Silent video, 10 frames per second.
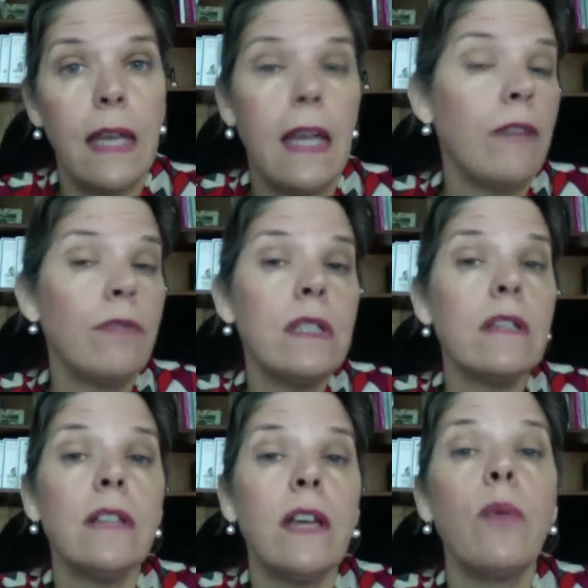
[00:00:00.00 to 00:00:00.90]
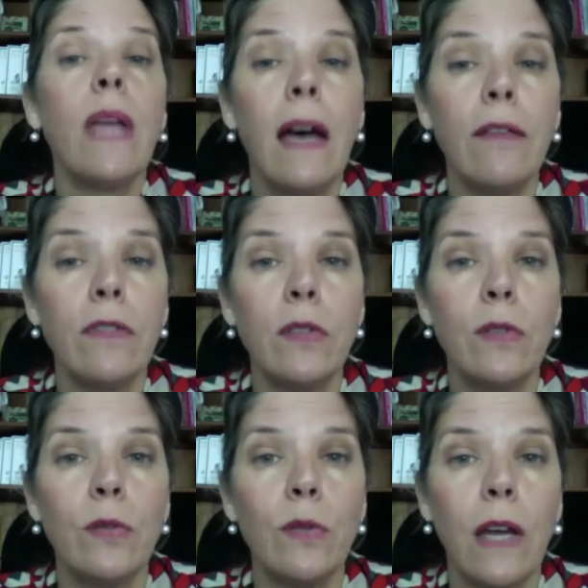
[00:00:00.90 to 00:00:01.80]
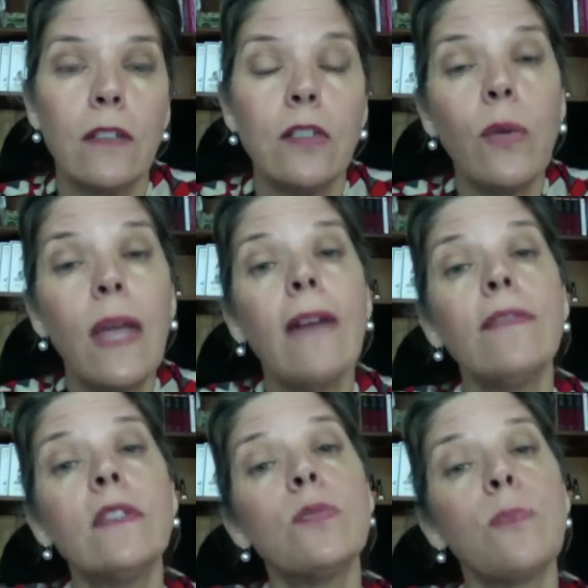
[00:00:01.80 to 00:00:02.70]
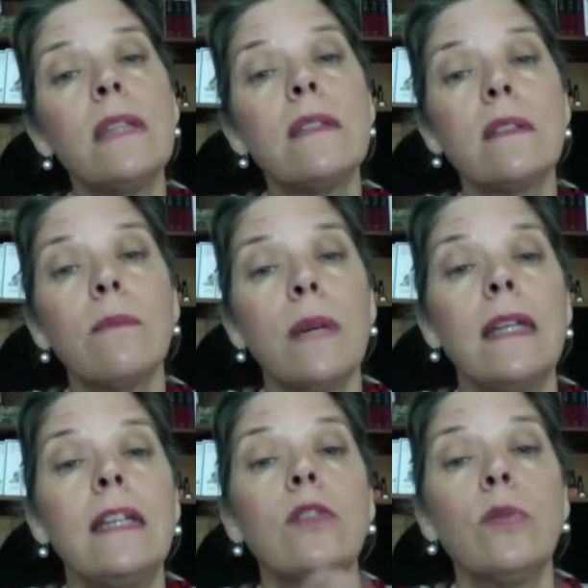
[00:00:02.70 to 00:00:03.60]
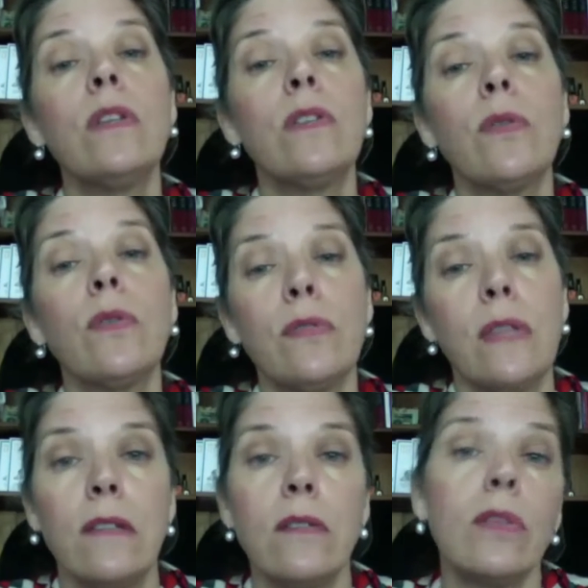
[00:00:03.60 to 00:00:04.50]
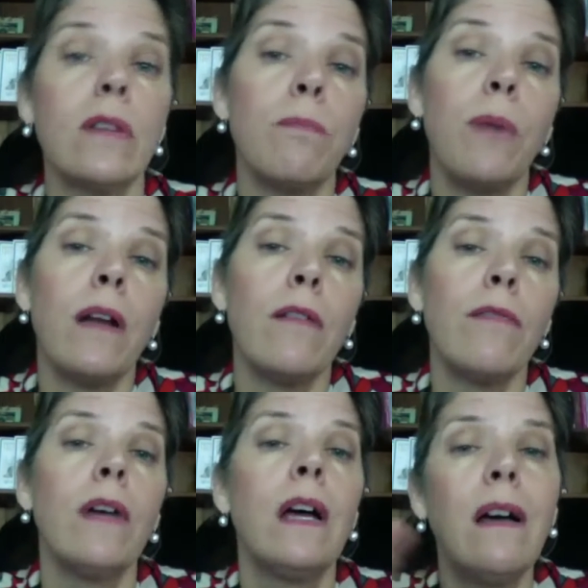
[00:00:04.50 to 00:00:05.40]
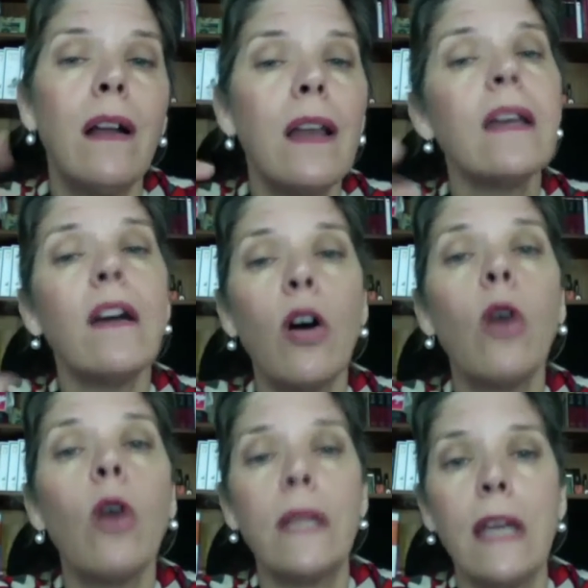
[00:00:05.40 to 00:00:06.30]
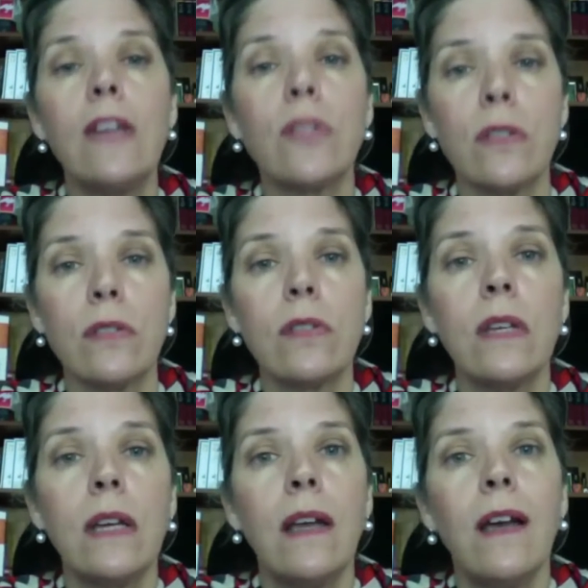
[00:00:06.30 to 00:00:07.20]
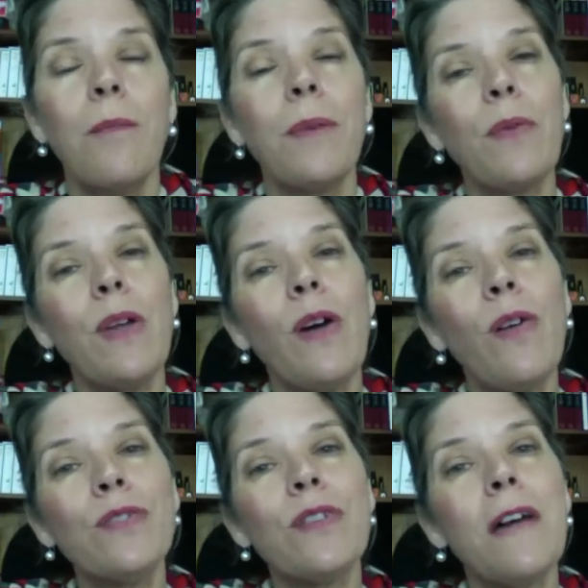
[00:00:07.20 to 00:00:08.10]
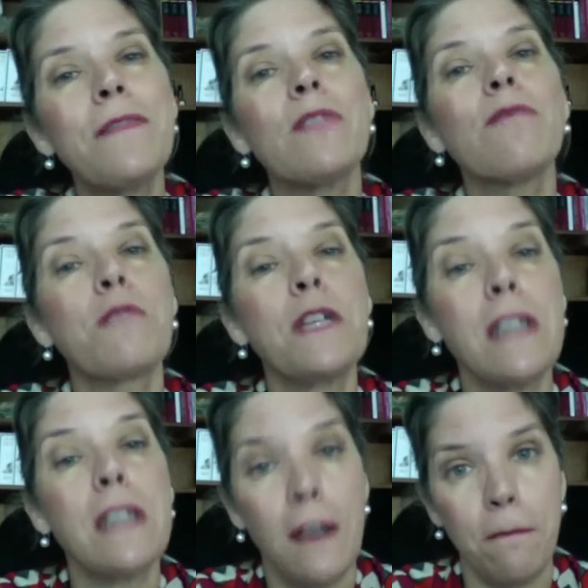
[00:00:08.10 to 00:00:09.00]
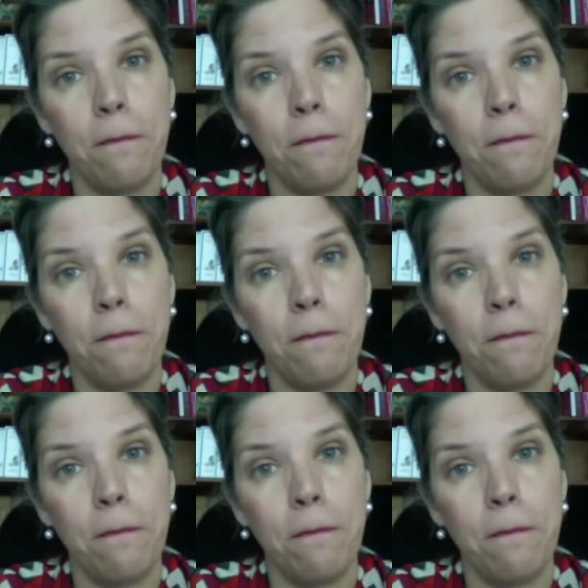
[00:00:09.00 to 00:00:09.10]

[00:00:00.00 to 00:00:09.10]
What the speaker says: Every single day we have to do that. So we have to spend some money doing those things. Those are part of like our obligations. But we also have some free time.